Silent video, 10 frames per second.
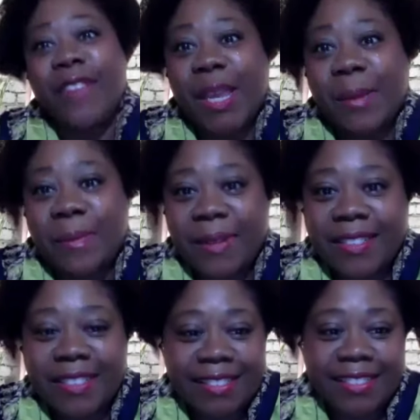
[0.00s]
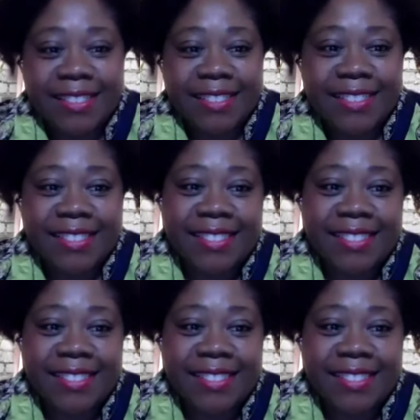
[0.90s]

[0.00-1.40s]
Veep. I love Veep.